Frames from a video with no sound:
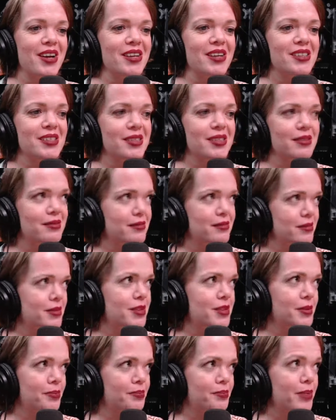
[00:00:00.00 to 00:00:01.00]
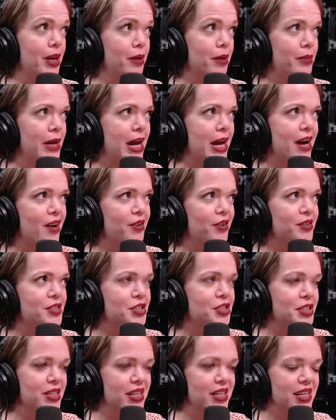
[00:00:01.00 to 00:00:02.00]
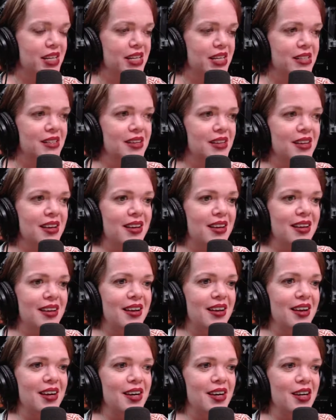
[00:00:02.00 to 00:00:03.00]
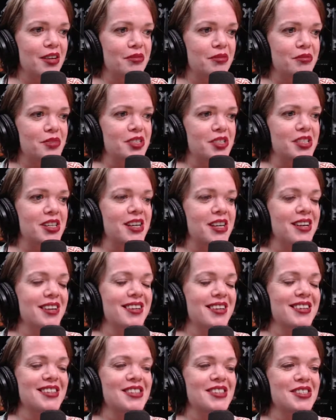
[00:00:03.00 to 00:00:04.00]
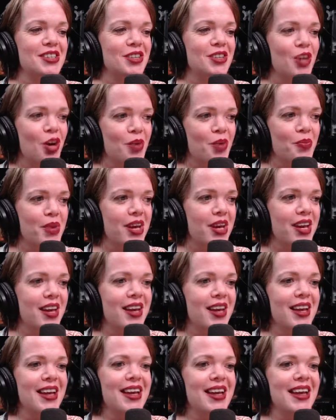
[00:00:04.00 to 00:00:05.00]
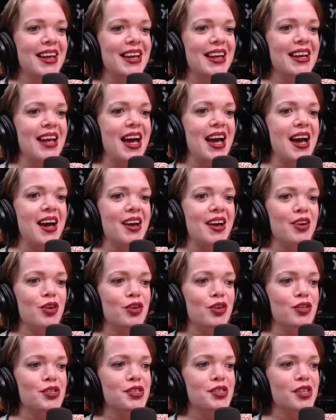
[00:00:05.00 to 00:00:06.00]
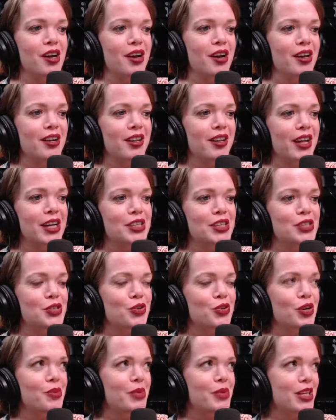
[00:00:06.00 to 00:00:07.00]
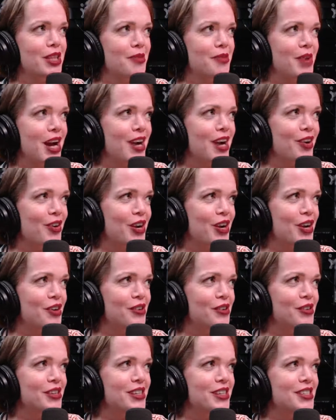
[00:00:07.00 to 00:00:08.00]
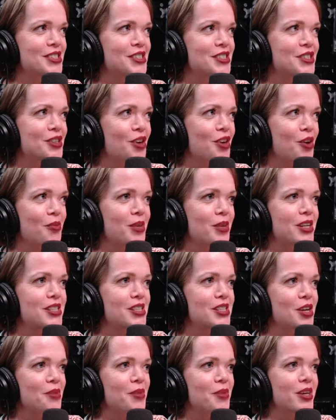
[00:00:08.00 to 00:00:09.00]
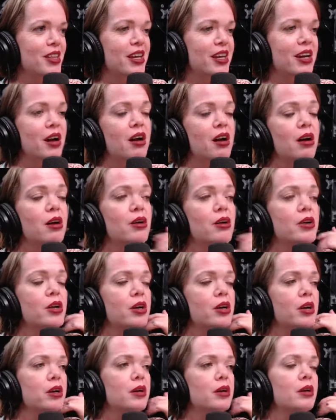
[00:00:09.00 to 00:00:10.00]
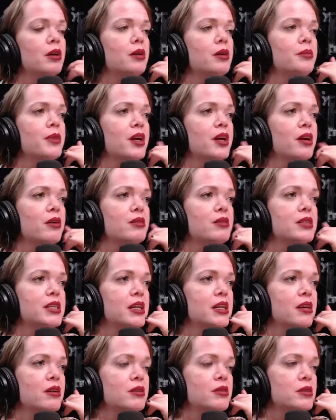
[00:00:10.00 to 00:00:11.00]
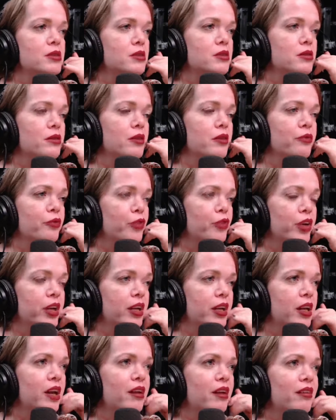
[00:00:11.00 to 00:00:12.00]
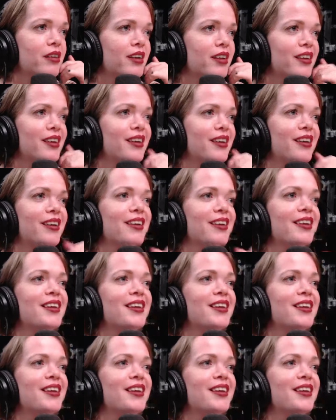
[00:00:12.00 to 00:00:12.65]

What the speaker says: to bail me out, and she did. She called me and had her son screaming in the background, and she called me to tell me oh, you gotta come now, DL's freaking out, da-da-da.